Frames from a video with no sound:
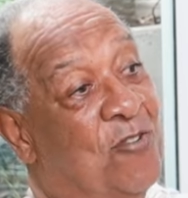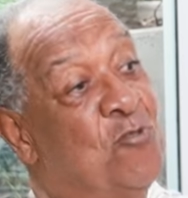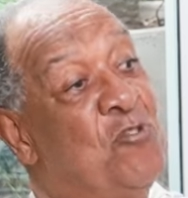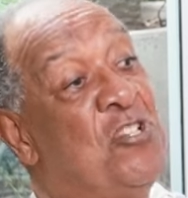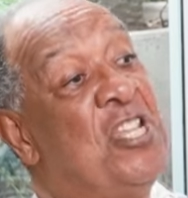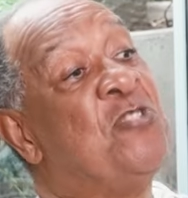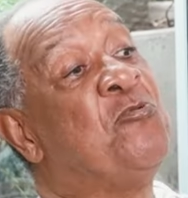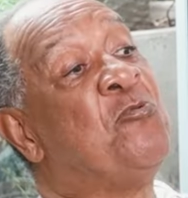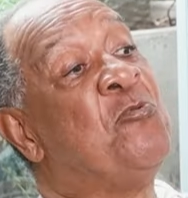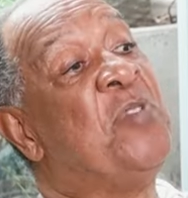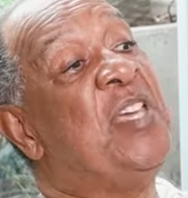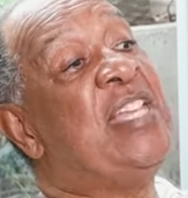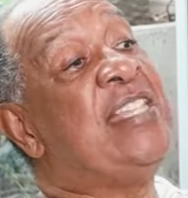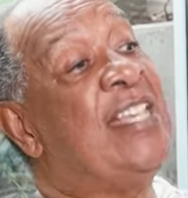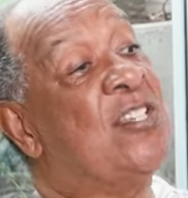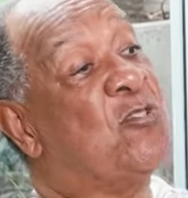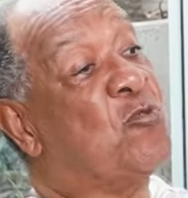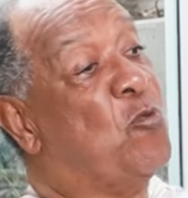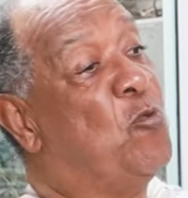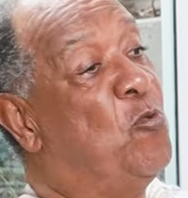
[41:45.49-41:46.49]
Who need to be
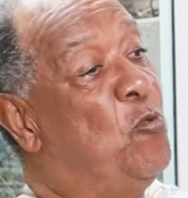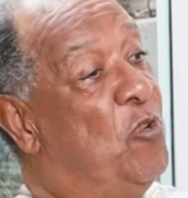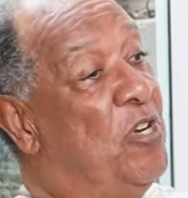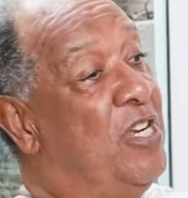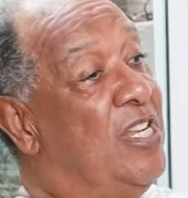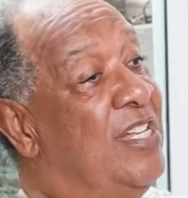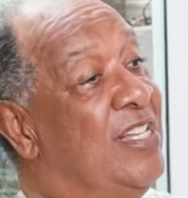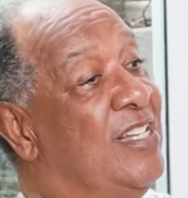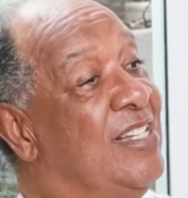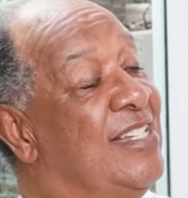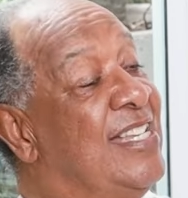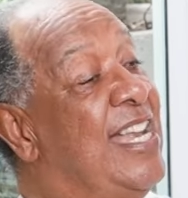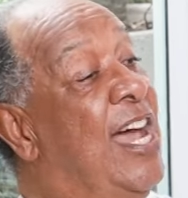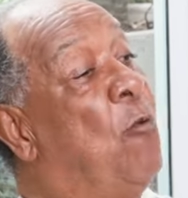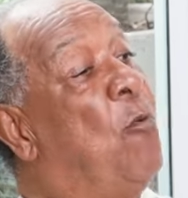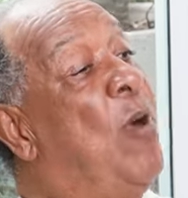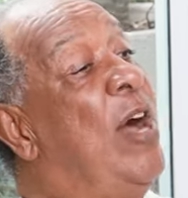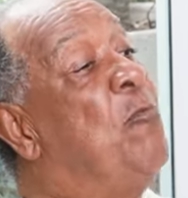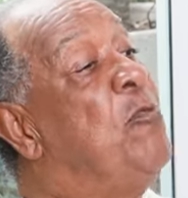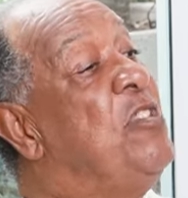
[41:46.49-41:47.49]
in the school. school and then
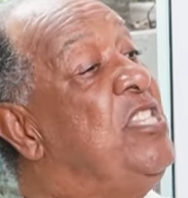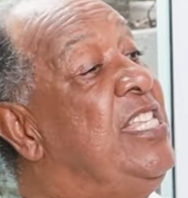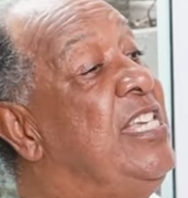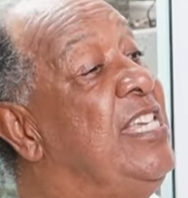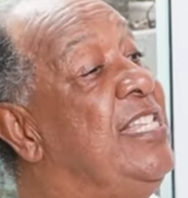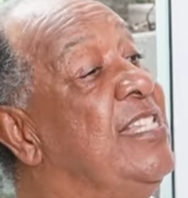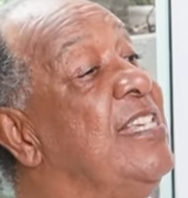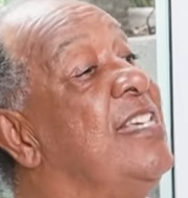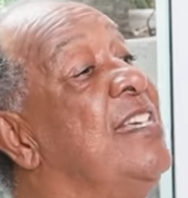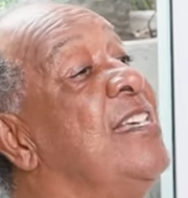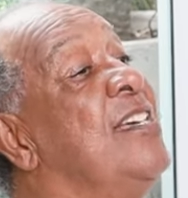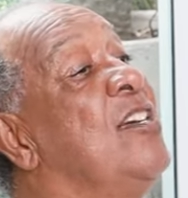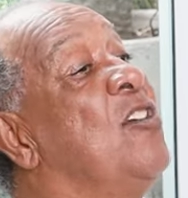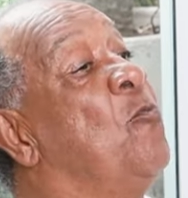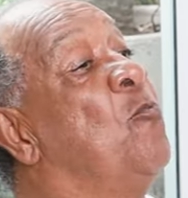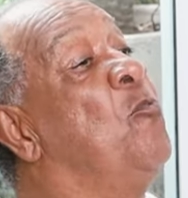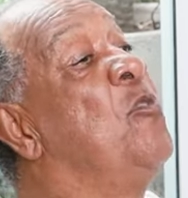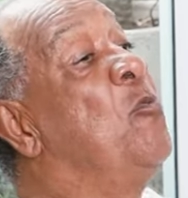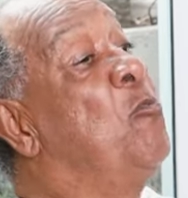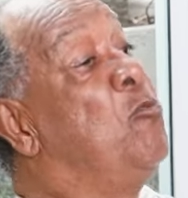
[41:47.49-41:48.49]
now what we did, when they come
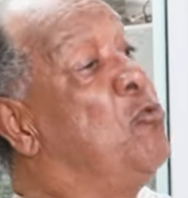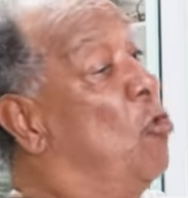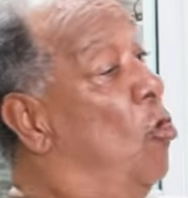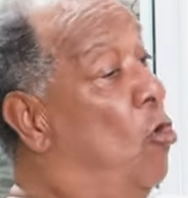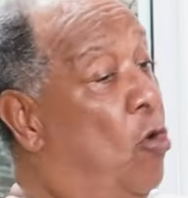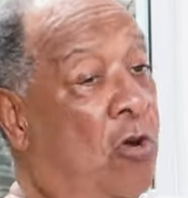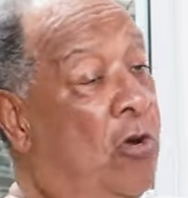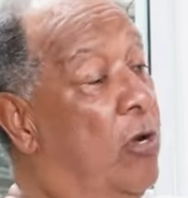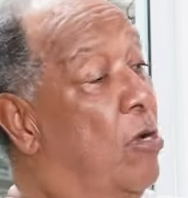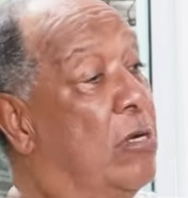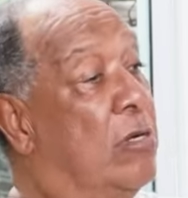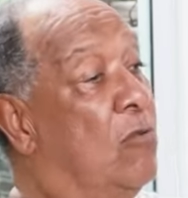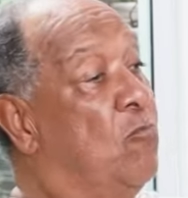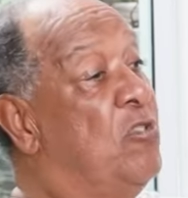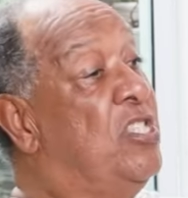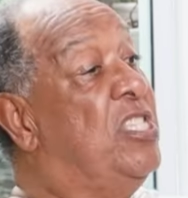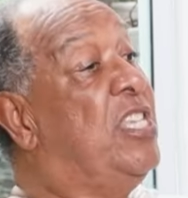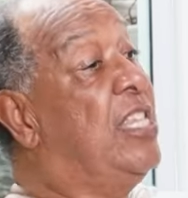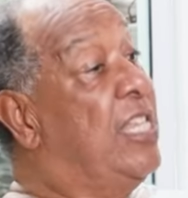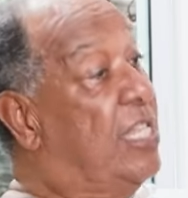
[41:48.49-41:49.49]
to we know
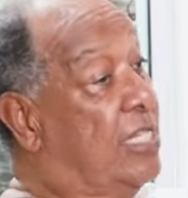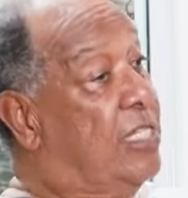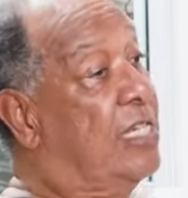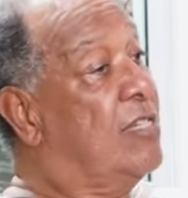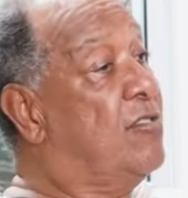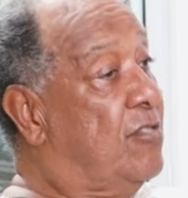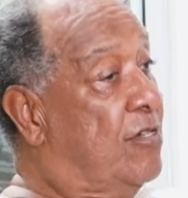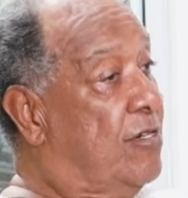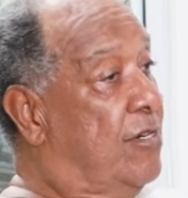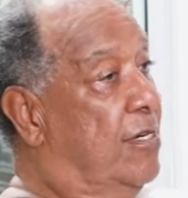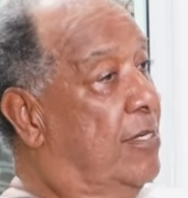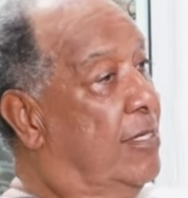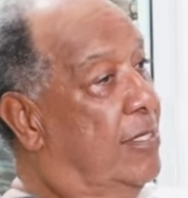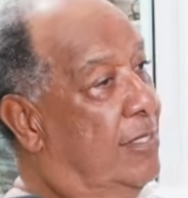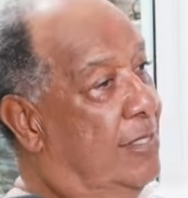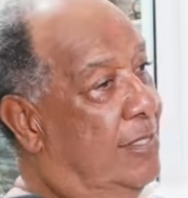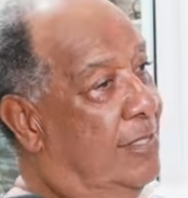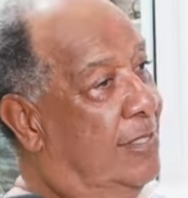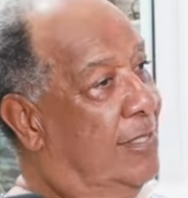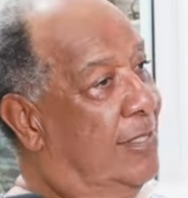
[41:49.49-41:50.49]
we train at 6 o'clock.
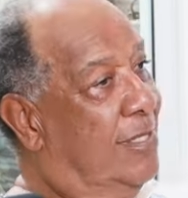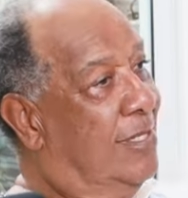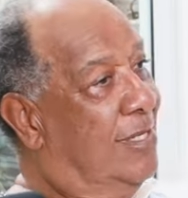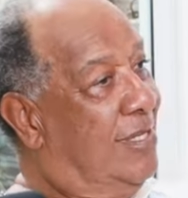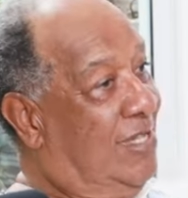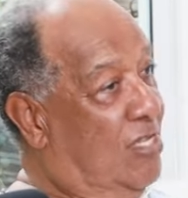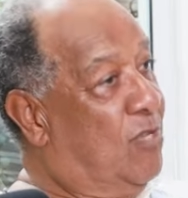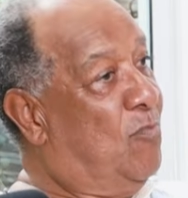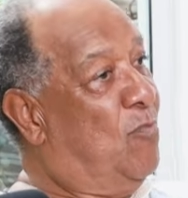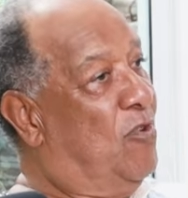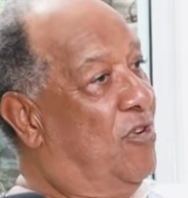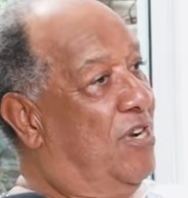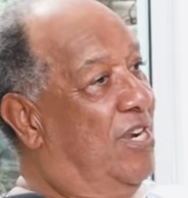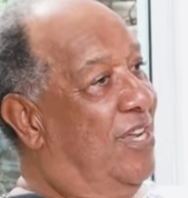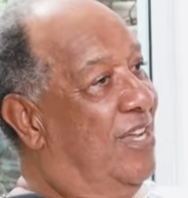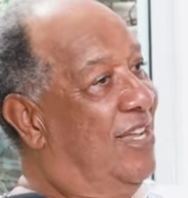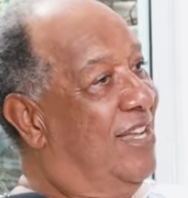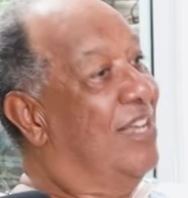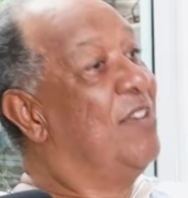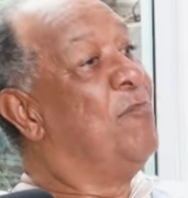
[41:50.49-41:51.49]
In the morning. In before, the
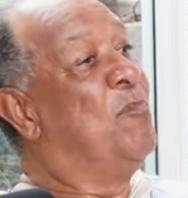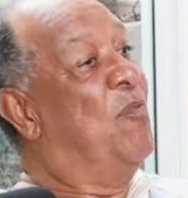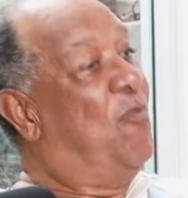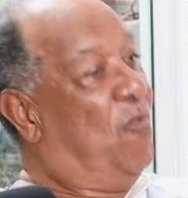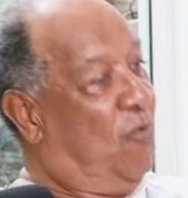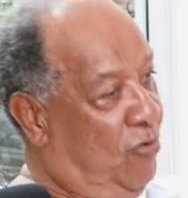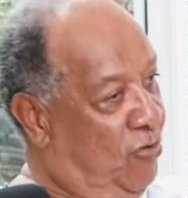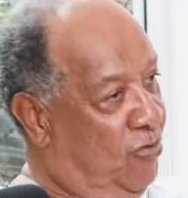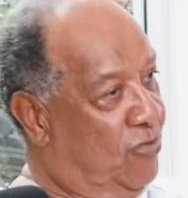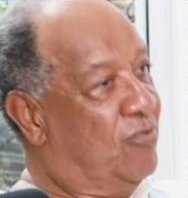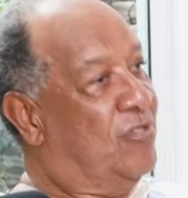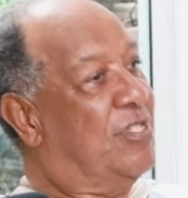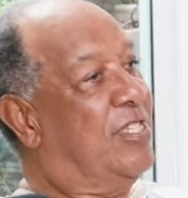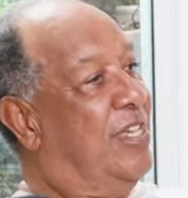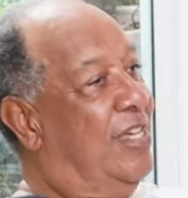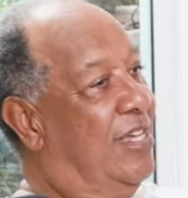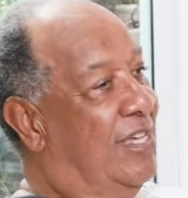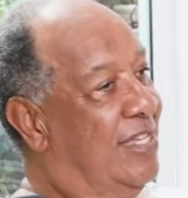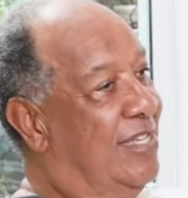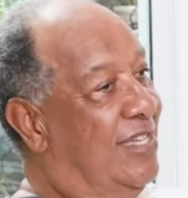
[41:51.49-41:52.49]
morning, before, before, before
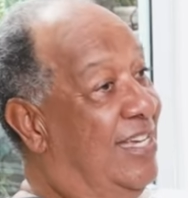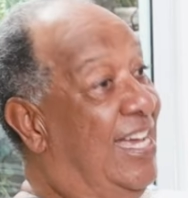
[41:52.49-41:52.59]
that. Yeah.